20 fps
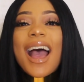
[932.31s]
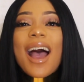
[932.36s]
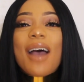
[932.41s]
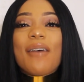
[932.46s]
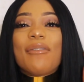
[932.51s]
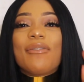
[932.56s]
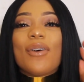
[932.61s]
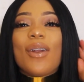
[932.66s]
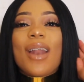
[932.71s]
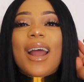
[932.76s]

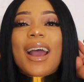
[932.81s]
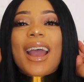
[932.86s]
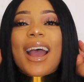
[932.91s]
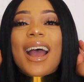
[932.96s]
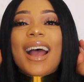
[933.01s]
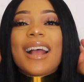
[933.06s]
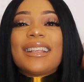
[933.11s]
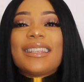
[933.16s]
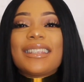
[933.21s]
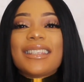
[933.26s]
I felt like
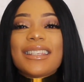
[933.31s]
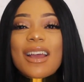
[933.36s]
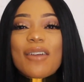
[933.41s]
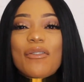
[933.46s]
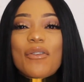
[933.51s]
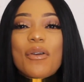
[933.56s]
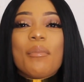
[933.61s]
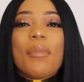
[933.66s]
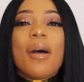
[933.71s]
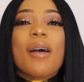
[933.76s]
I had
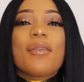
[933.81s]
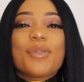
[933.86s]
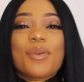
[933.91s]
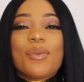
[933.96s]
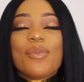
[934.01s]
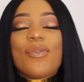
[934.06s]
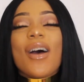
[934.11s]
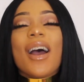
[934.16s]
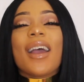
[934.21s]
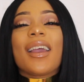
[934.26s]
several months
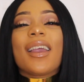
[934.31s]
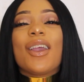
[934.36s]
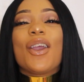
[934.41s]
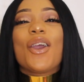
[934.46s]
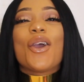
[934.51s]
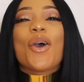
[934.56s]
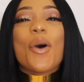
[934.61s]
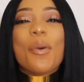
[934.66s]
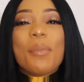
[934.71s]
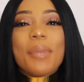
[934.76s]
before I
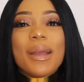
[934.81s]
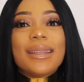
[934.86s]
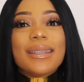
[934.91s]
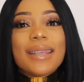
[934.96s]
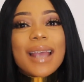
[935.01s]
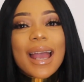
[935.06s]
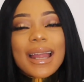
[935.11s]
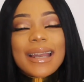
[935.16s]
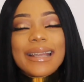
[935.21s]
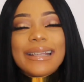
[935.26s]
can go on
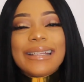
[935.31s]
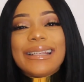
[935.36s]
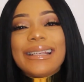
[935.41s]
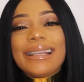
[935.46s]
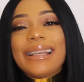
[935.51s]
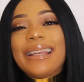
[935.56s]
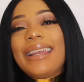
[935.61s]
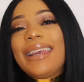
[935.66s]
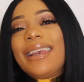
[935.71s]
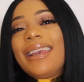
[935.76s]

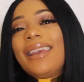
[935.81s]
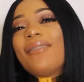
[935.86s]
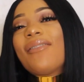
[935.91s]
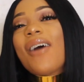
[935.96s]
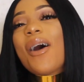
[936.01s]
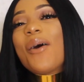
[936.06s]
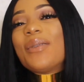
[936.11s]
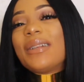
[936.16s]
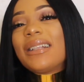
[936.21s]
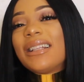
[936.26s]
maternity leave.
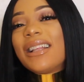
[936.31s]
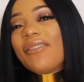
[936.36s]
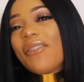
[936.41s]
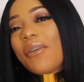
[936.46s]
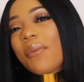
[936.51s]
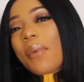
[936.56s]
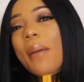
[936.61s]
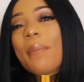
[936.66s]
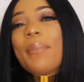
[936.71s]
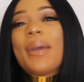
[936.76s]
I was
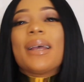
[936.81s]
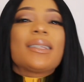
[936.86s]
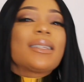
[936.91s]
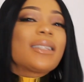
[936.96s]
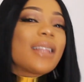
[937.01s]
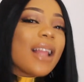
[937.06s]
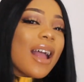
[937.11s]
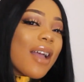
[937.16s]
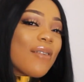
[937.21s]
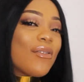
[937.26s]
living my
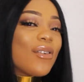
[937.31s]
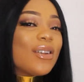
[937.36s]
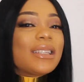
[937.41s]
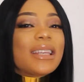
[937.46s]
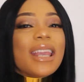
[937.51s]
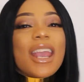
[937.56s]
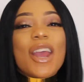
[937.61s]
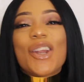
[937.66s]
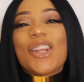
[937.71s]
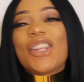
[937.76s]
best life. I
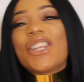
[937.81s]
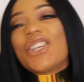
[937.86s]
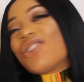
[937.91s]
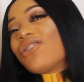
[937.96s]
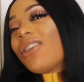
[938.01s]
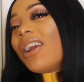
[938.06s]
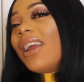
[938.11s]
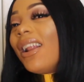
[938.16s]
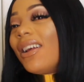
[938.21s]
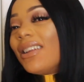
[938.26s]
was getting on the
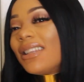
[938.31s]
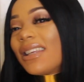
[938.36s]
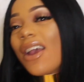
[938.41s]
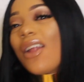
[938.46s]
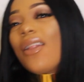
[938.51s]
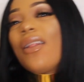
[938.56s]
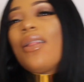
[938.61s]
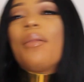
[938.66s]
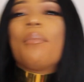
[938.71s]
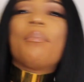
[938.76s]
train. I was
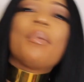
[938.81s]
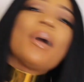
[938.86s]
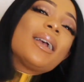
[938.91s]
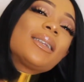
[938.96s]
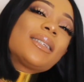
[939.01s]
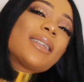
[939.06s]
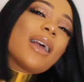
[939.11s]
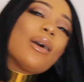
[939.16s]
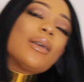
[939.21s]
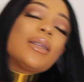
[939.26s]
getting on the
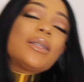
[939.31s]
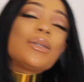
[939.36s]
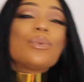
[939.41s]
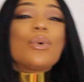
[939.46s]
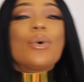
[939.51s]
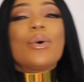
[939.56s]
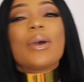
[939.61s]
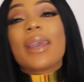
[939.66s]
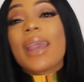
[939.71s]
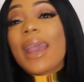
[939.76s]
bus. I was
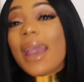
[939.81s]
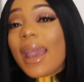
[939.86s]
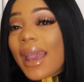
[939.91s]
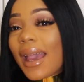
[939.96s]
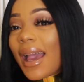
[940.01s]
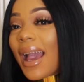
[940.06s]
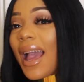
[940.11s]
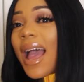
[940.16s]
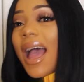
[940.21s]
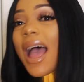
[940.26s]

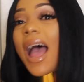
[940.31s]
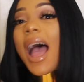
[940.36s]
walking.